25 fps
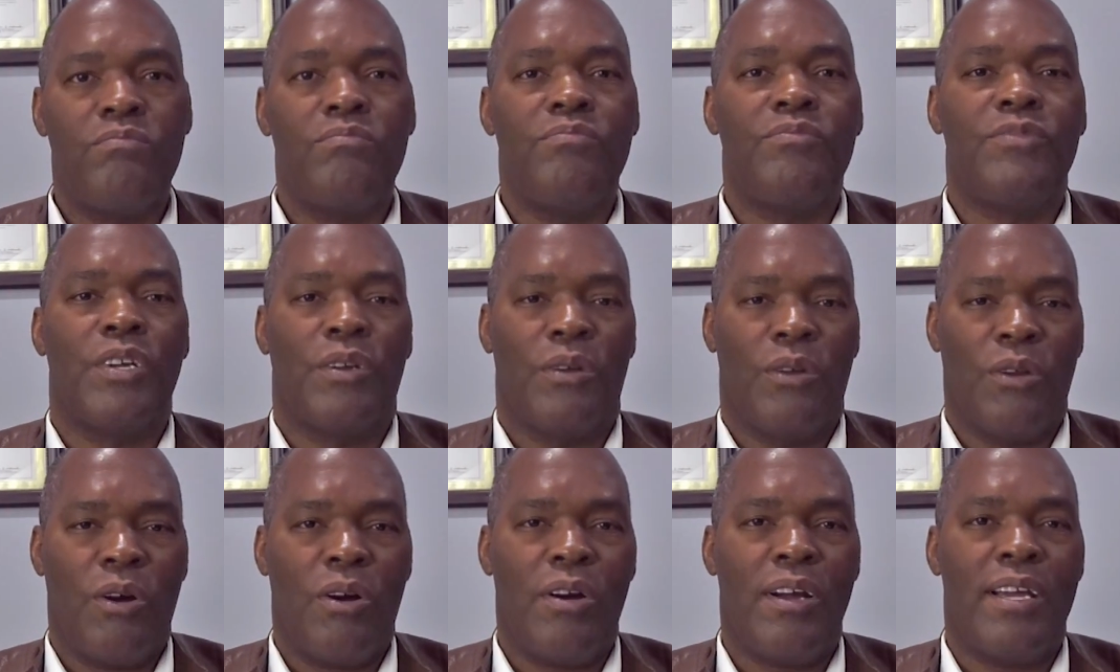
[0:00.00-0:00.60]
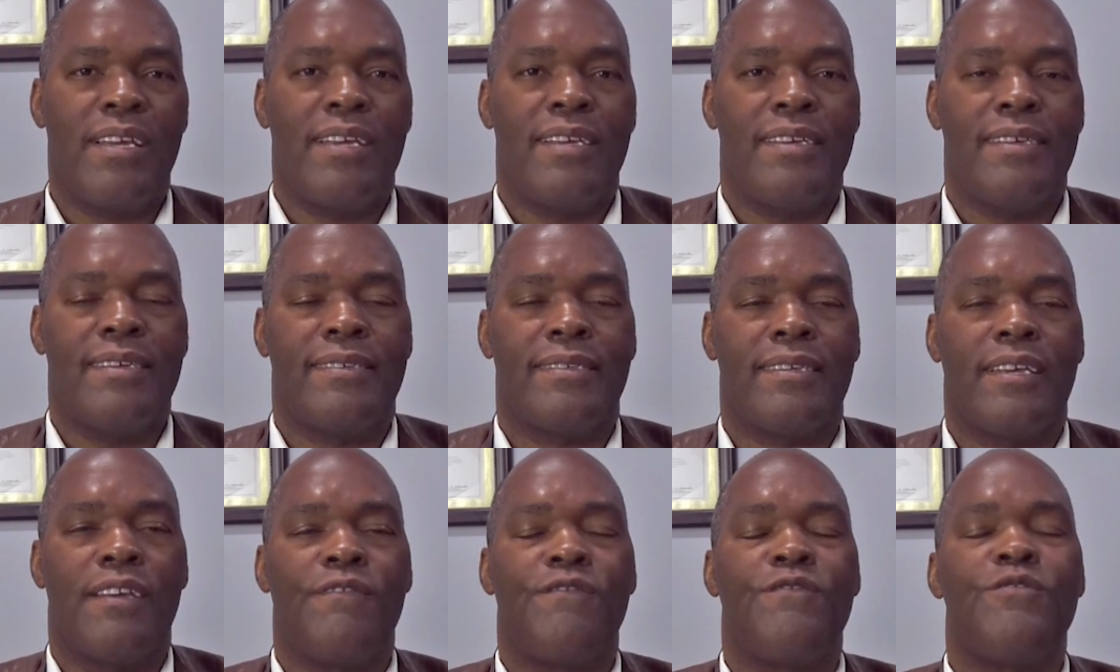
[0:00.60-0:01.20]
The law
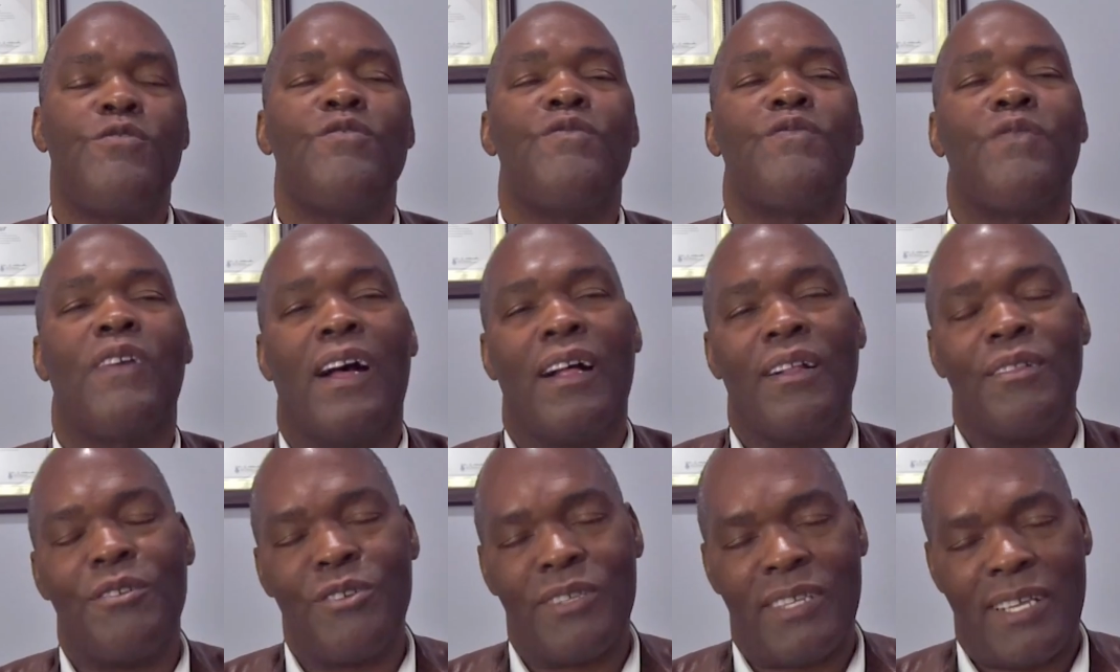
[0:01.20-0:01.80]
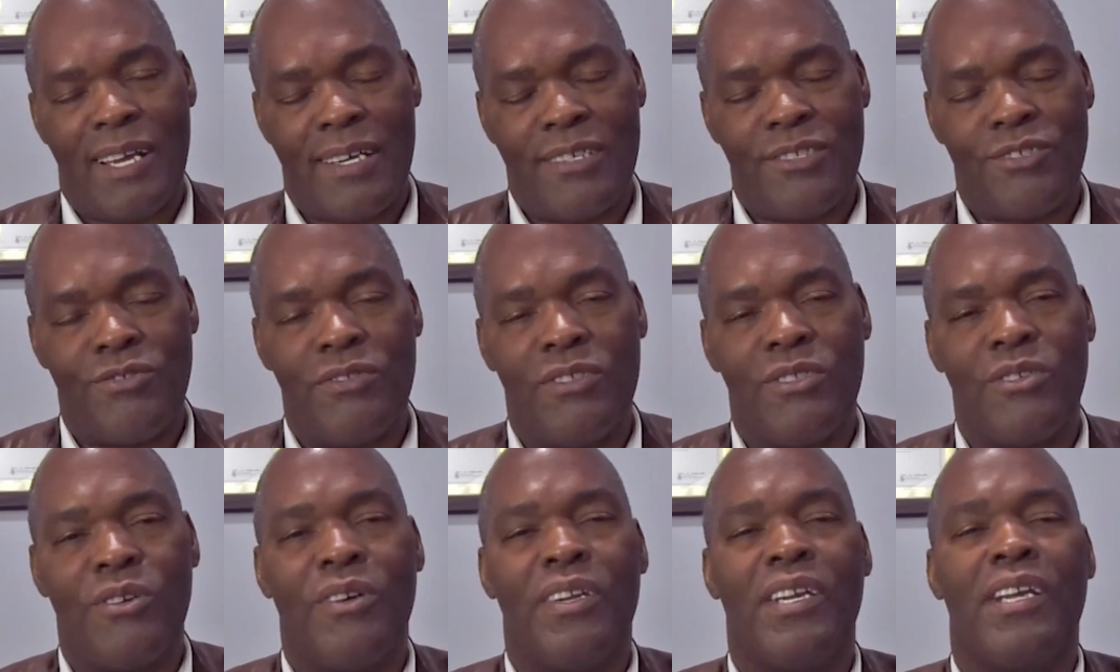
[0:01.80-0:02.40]
is if you file your tax
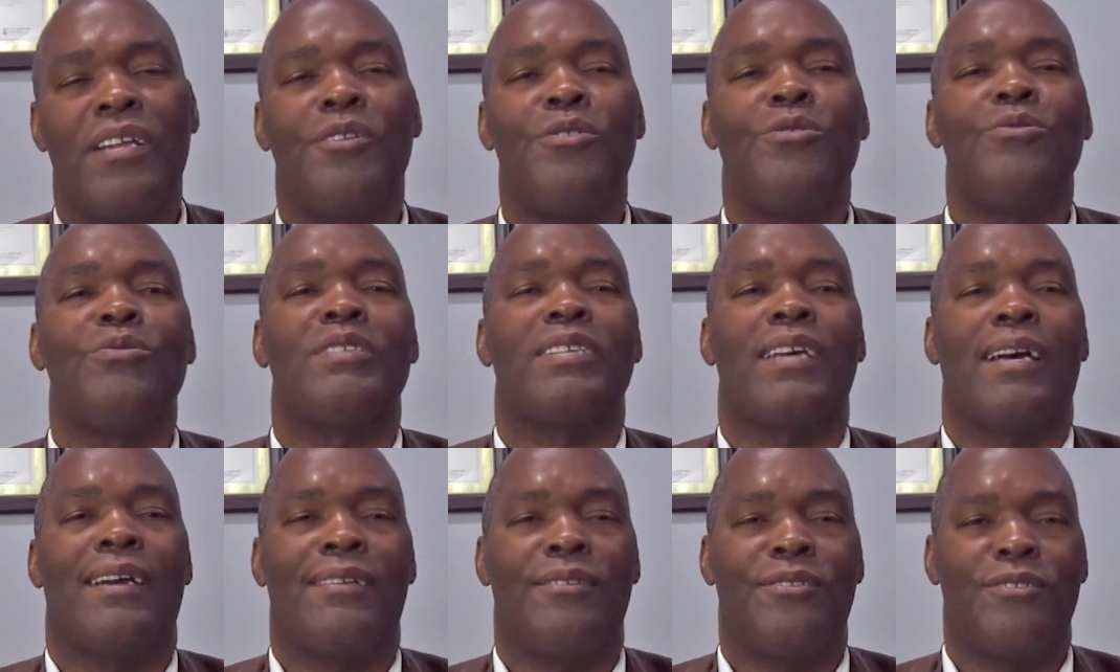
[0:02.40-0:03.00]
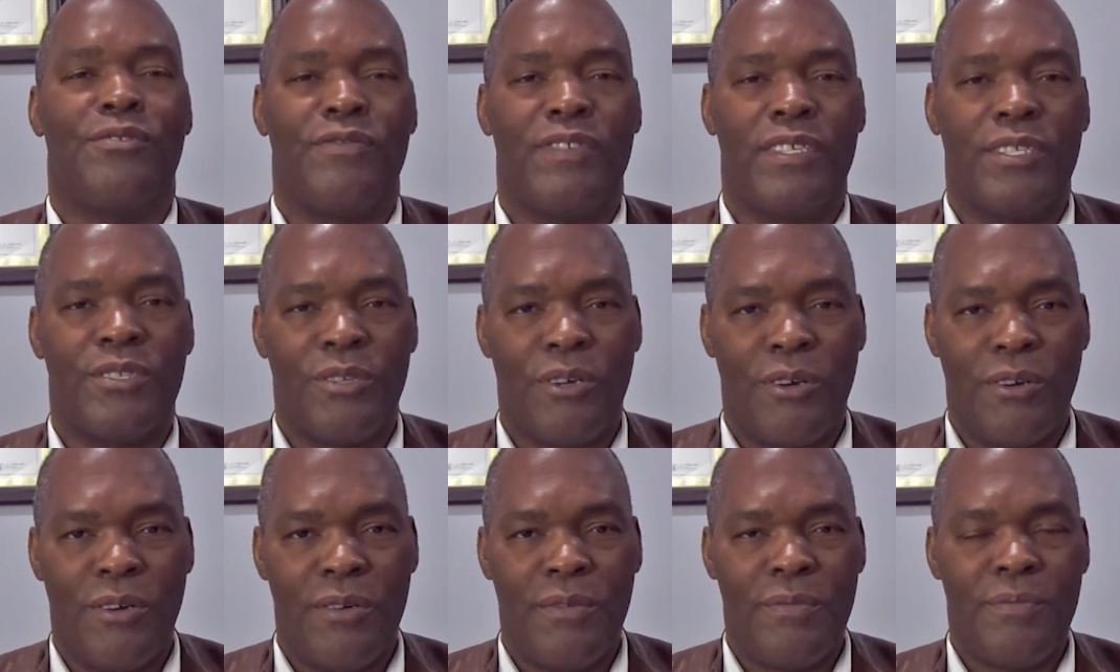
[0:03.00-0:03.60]
return and you sign the
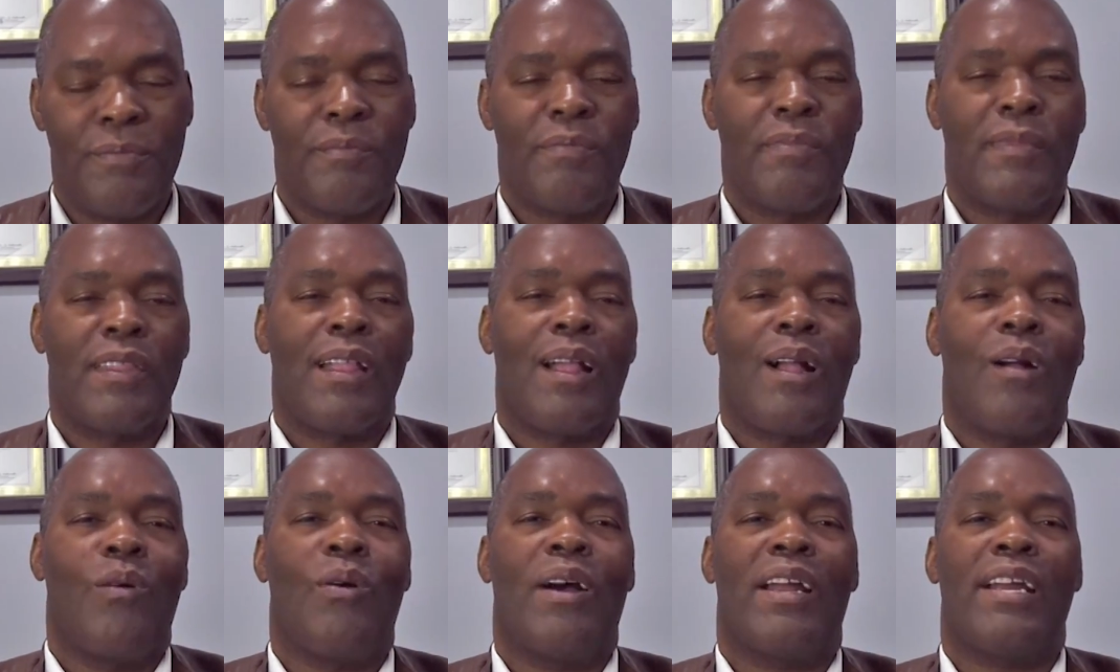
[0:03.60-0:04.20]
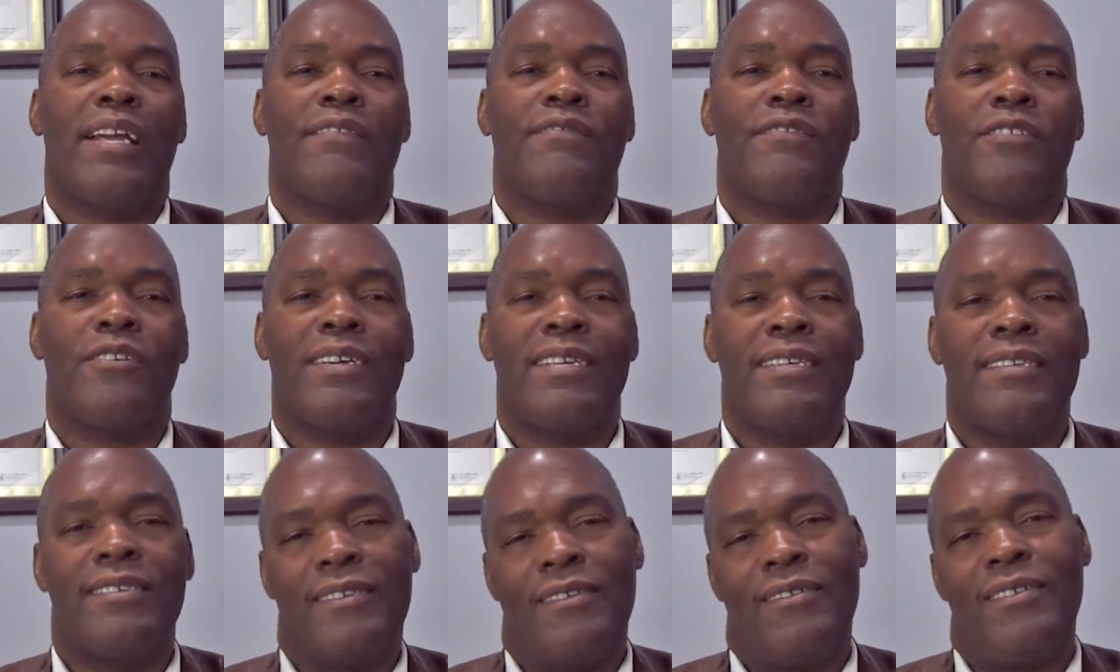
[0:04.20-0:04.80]
return, whatever
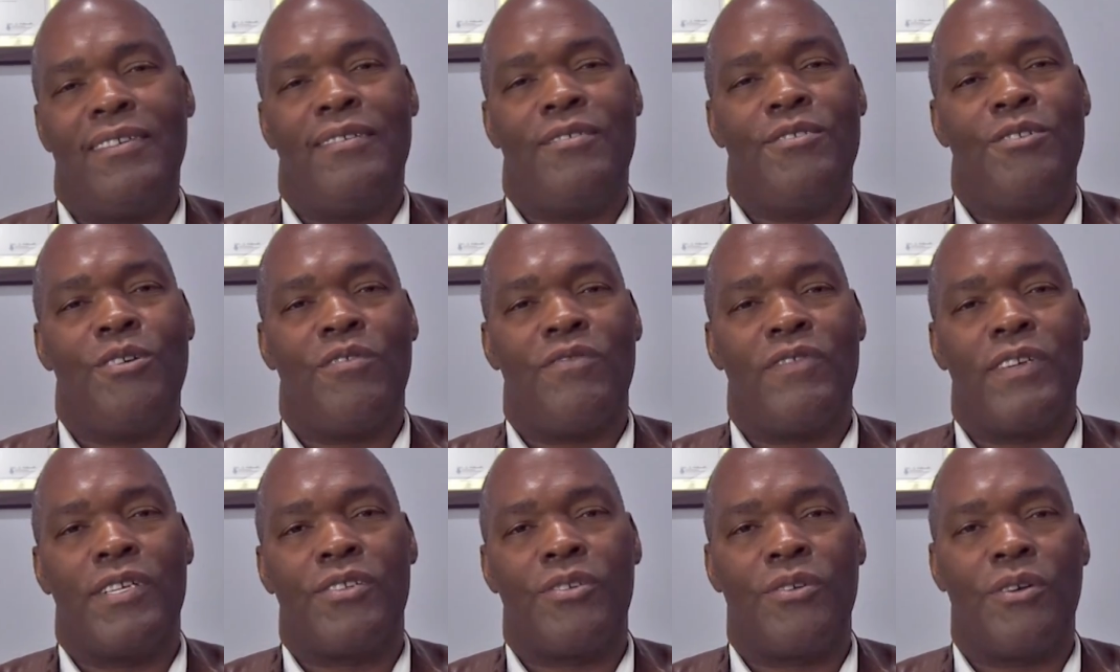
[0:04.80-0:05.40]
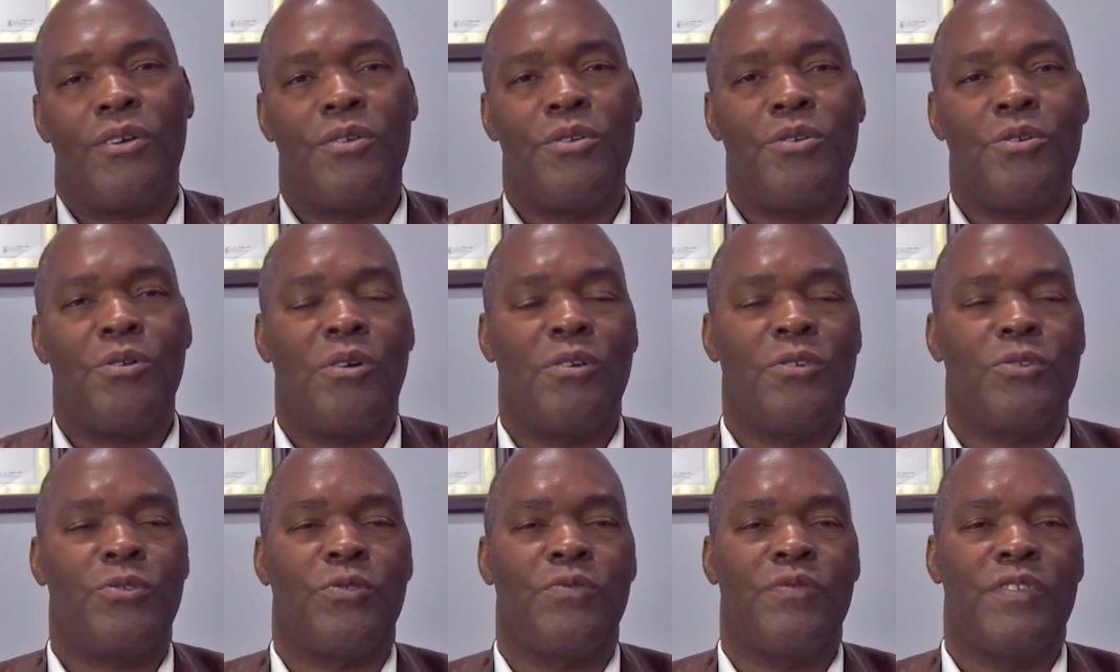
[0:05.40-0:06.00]
is on your return, you're
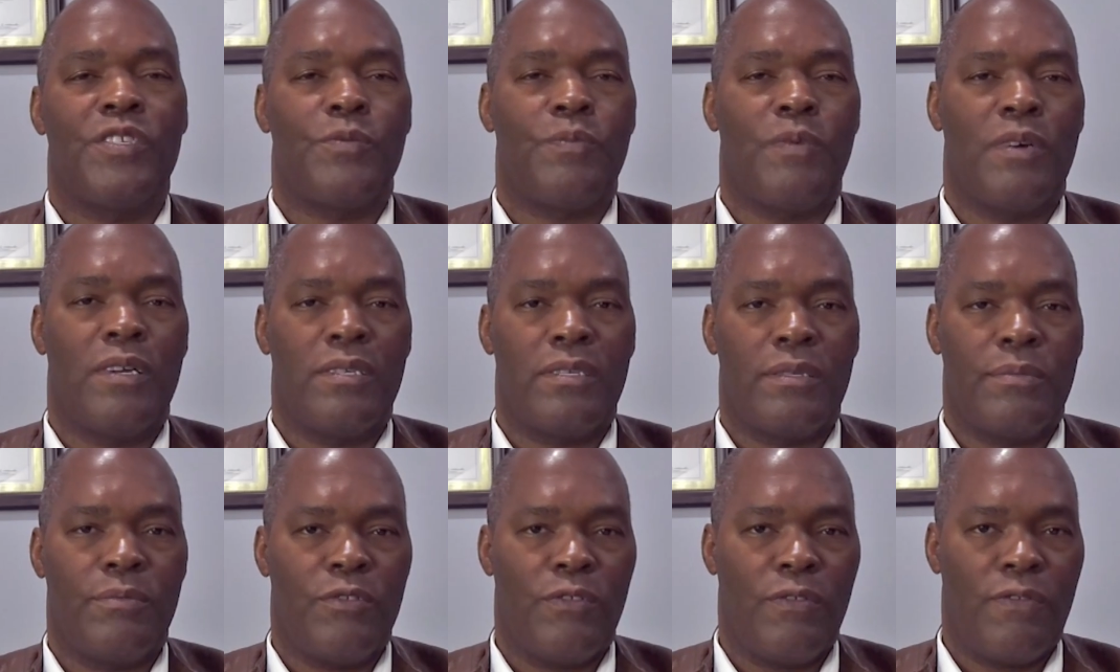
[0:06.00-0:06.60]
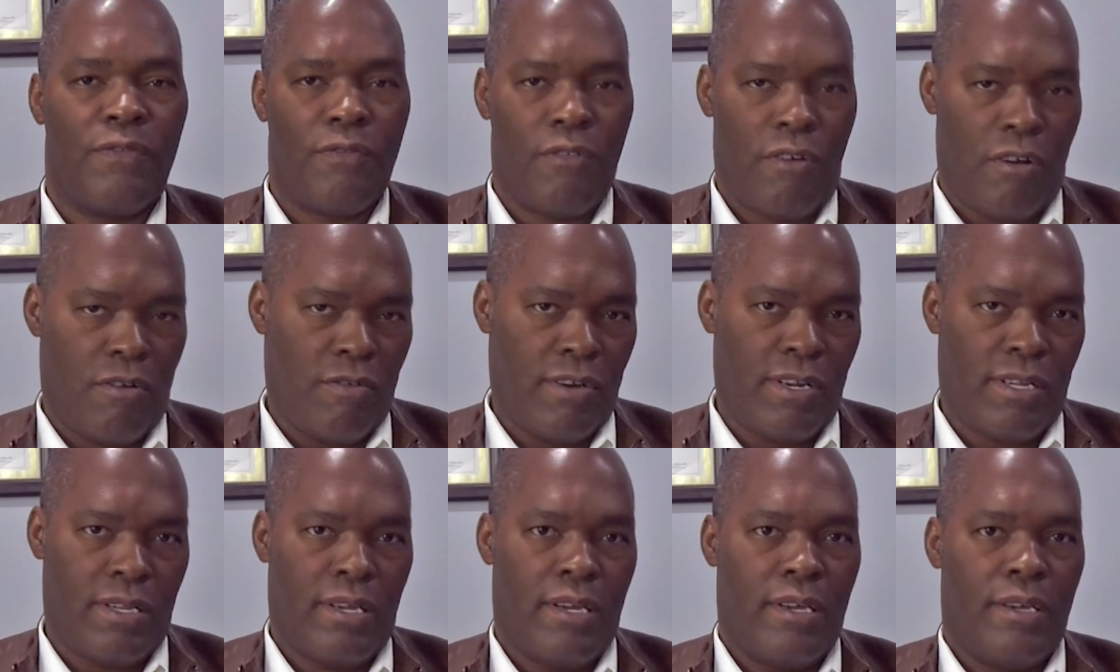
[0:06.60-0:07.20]
also responsible
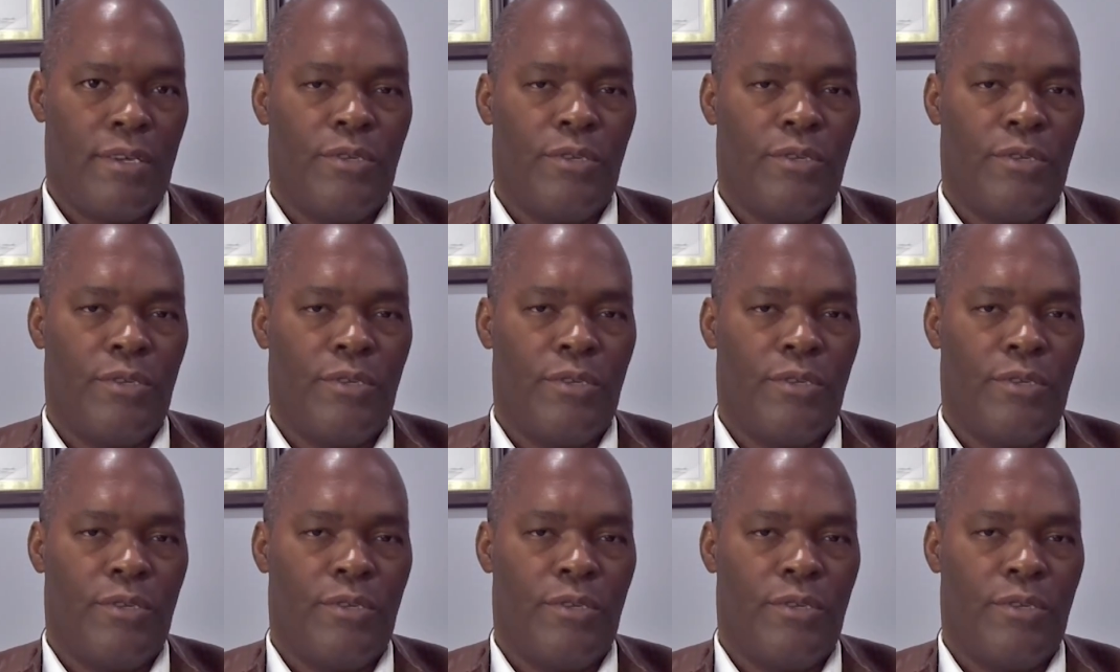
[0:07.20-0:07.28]
for it.